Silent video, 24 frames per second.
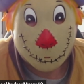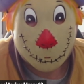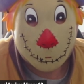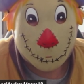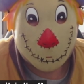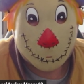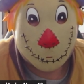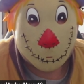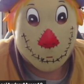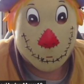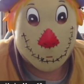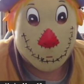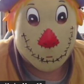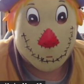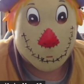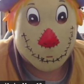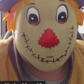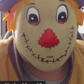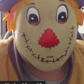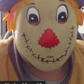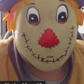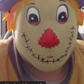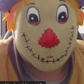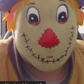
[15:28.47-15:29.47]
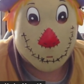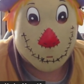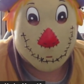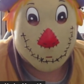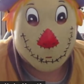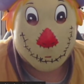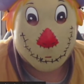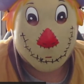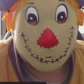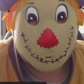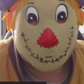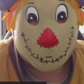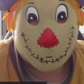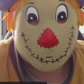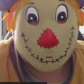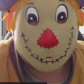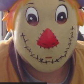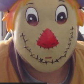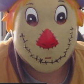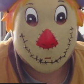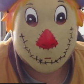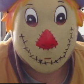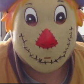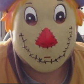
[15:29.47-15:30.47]
Lunar Stare.
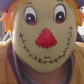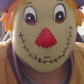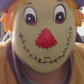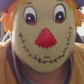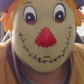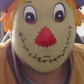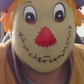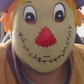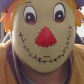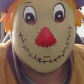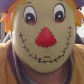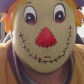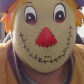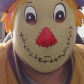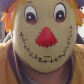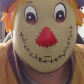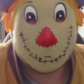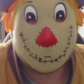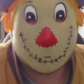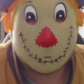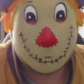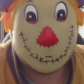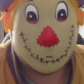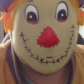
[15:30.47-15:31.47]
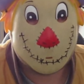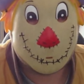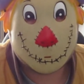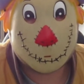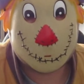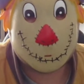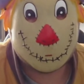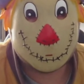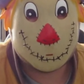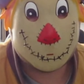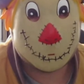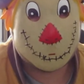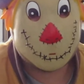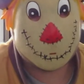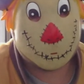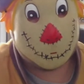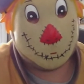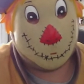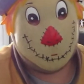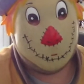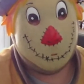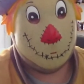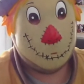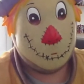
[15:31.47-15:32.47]
Yeah, that makes sense.
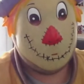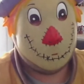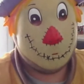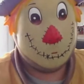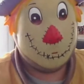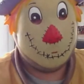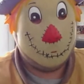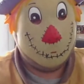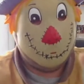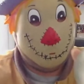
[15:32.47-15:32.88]
You definitely